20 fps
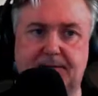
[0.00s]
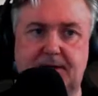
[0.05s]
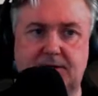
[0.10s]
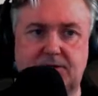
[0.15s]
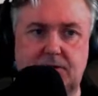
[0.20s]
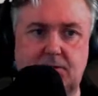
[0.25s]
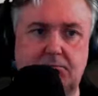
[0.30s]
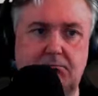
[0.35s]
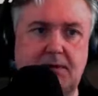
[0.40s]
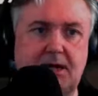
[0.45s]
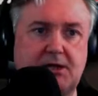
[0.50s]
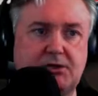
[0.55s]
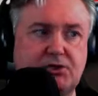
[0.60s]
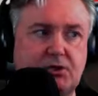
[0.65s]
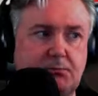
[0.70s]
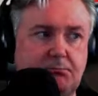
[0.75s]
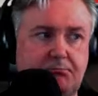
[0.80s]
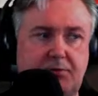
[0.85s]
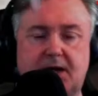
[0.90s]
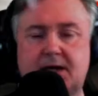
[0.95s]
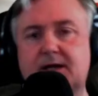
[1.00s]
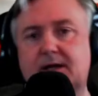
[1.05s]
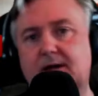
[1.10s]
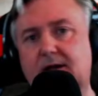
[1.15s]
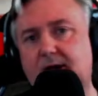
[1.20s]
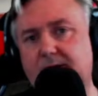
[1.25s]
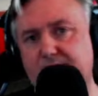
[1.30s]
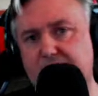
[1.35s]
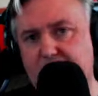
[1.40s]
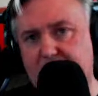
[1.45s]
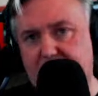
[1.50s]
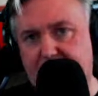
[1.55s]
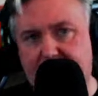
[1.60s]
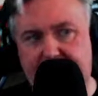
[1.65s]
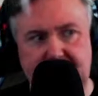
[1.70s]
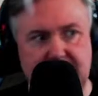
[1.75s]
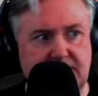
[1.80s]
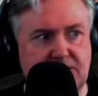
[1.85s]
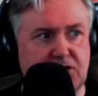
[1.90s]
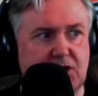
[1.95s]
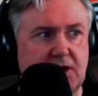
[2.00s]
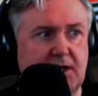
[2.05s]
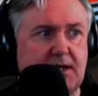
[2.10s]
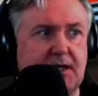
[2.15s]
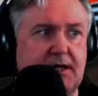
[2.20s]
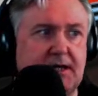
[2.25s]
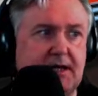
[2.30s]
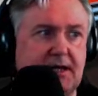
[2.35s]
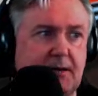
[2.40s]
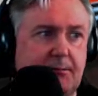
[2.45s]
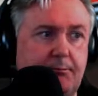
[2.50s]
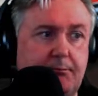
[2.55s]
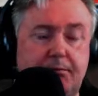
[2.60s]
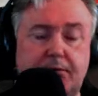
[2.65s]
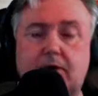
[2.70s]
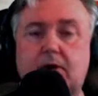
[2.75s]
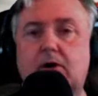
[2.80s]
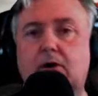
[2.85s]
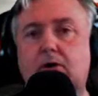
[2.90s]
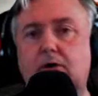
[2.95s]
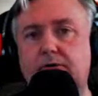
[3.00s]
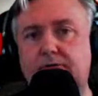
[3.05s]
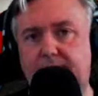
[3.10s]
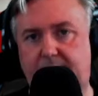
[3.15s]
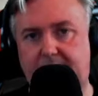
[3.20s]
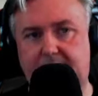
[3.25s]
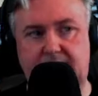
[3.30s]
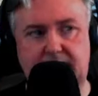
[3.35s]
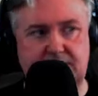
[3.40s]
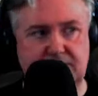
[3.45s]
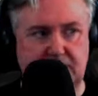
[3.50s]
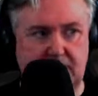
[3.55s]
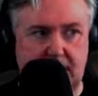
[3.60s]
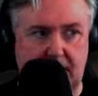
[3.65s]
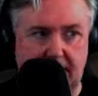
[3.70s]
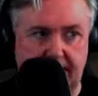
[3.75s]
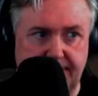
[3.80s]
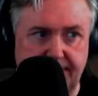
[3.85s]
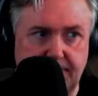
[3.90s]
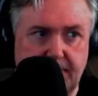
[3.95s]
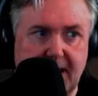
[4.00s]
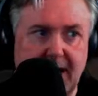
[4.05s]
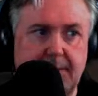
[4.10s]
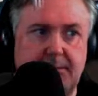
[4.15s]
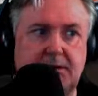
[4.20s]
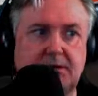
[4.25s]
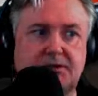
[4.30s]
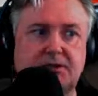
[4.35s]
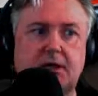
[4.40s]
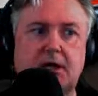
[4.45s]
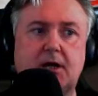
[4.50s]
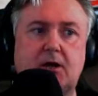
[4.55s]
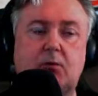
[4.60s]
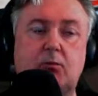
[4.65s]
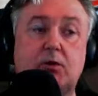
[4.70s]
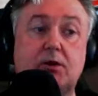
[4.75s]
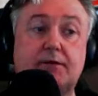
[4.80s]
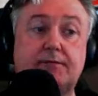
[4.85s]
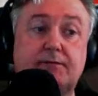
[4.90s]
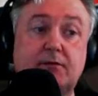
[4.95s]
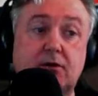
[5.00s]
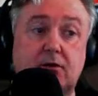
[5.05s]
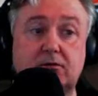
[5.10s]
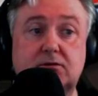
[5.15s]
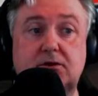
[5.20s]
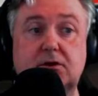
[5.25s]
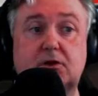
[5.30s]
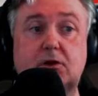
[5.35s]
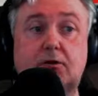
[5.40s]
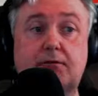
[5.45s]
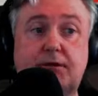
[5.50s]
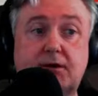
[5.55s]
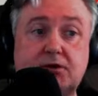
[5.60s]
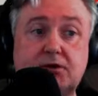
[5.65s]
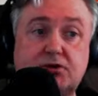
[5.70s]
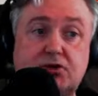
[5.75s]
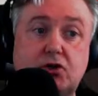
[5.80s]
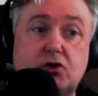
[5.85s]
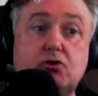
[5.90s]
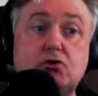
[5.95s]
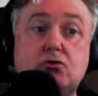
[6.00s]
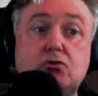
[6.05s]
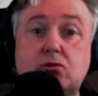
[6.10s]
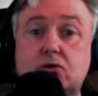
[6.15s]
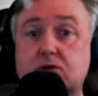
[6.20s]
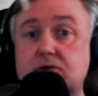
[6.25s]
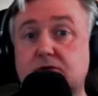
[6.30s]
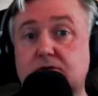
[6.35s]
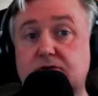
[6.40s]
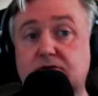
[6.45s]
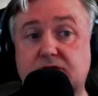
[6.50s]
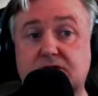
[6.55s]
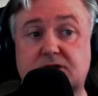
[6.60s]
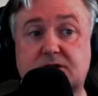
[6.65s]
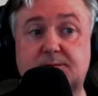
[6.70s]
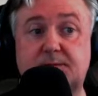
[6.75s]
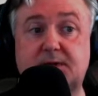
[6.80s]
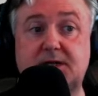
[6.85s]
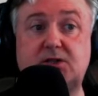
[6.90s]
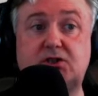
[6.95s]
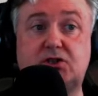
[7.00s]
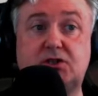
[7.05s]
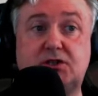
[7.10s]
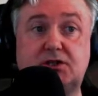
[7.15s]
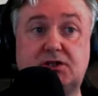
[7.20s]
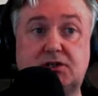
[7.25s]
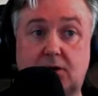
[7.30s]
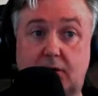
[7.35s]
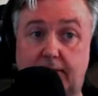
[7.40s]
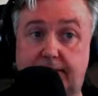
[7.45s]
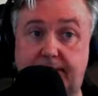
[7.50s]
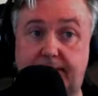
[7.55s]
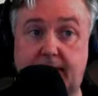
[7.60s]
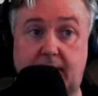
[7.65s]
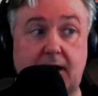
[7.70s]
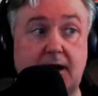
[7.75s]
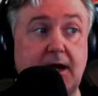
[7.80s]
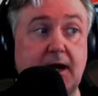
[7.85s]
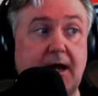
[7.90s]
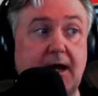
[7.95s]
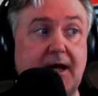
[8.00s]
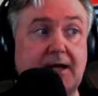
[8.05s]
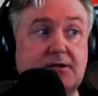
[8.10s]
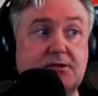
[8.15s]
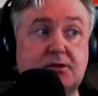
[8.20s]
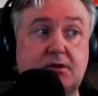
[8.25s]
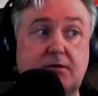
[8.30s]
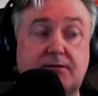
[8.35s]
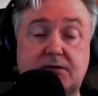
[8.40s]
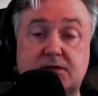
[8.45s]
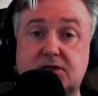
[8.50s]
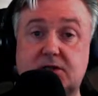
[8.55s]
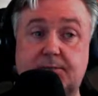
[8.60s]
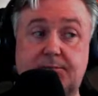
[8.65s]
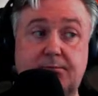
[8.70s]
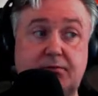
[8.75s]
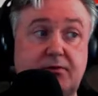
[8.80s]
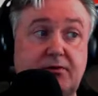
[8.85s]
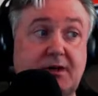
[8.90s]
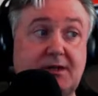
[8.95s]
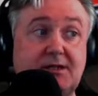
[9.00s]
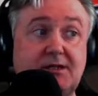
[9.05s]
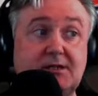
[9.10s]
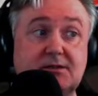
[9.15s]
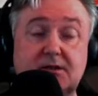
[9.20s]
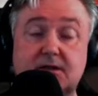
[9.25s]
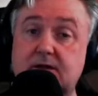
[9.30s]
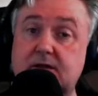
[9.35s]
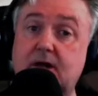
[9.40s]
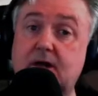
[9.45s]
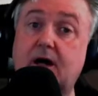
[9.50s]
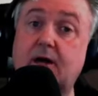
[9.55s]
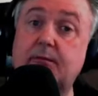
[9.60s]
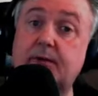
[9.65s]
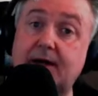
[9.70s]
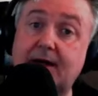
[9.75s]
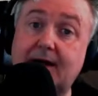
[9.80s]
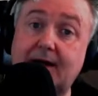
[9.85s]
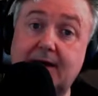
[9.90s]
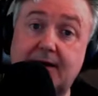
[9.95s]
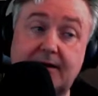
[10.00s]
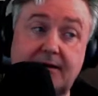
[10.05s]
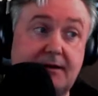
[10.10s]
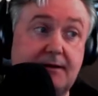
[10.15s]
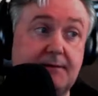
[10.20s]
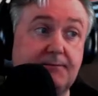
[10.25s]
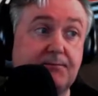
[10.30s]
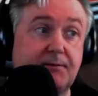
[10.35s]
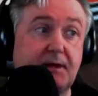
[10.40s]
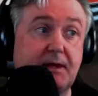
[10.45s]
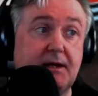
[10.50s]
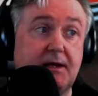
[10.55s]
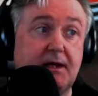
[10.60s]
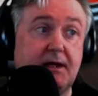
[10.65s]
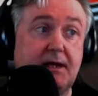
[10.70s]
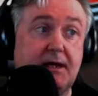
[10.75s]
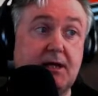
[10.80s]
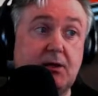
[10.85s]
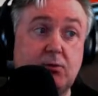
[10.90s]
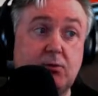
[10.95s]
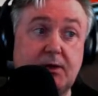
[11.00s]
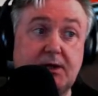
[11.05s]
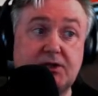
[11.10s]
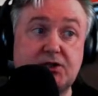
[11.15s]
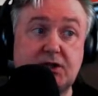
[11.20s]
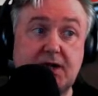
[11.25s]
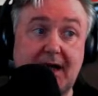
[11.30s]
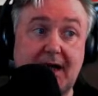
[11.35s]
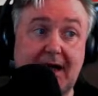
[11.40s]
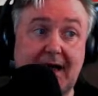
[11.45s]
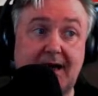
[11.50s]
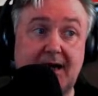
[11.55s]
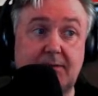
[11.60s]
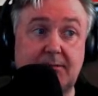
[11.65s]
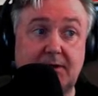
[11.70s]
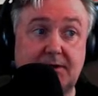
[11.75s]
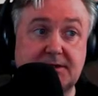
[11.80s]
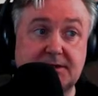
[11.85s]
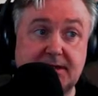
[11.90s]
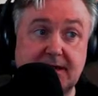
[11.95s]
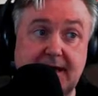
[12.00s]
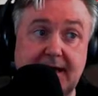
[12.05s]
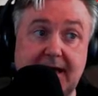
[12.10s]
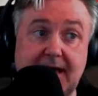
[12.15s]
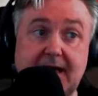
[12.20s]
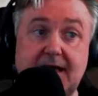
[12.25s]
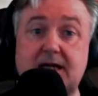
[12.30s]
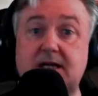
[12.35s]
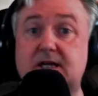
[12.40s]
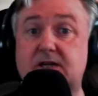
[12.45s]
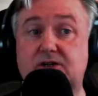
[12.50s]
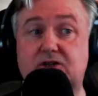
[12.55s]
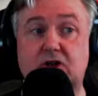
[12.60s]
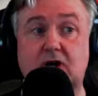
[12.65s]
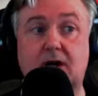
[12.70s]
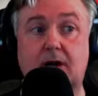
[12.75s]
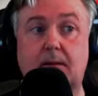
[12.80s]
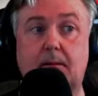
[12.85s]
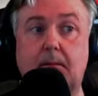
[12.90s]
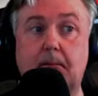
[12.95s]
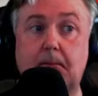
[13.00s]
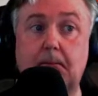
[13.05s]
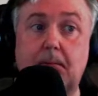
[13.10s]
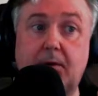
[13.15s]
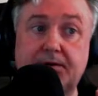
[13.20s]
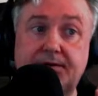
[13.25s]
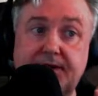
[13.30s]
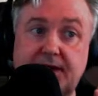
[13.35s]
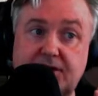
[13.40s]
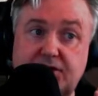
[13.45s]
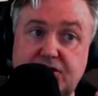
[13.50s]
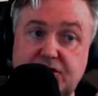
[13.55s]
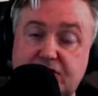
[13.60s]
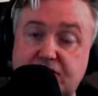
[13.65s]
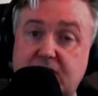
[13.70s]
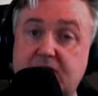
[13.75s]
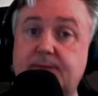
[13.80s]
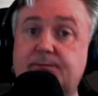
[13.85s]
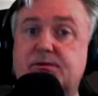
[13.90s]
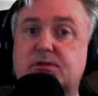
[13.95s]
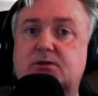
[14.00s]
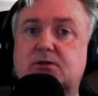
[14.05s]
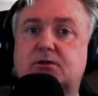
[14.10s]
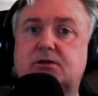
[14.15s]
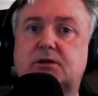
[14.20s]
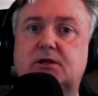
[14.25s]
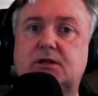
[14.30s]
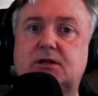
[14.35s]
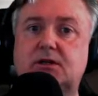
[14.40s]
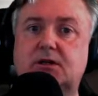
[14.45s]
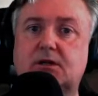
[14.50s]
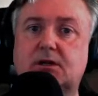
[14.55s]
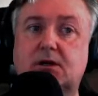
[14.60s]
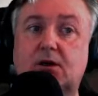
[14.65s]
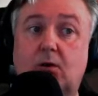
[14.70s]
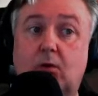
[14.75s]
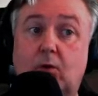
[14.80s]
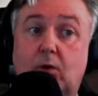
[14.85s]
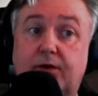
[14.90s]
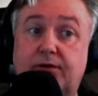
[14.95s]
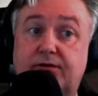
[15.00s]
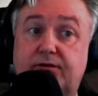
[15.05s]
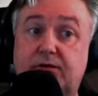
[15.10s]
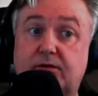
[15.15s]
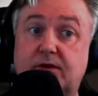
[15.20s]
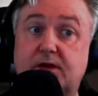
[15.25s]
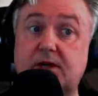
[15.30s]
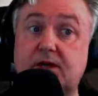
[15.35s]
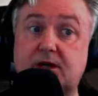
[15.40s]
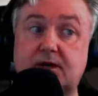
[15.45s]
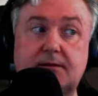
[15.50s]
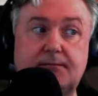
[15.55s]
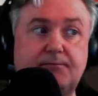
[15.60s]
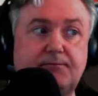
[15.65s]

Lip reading: to measure biological age in a broad range of mammals. We have looked at over 200 species so far and discovered surprising commonality in which animals age, but the sheep study was unique